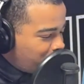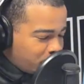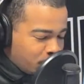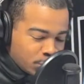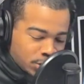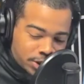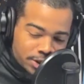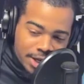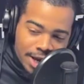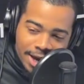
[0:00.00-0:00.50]

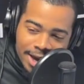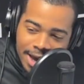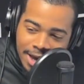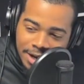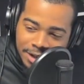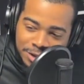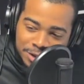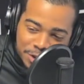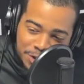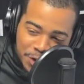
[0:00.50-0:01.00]
you see I
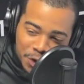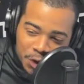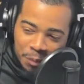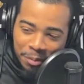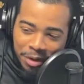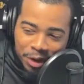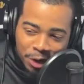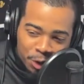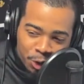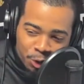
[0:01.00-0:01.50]
got a
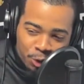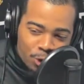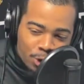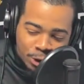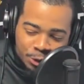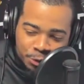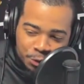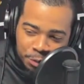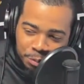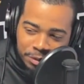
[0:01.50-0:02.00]
gentleman
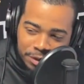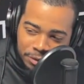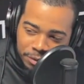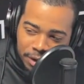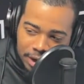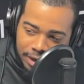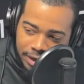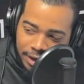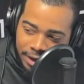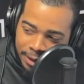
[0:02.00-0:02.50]
across from me
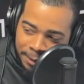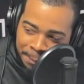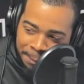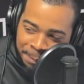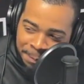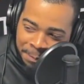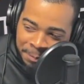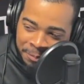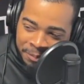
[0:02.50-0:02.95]
right now.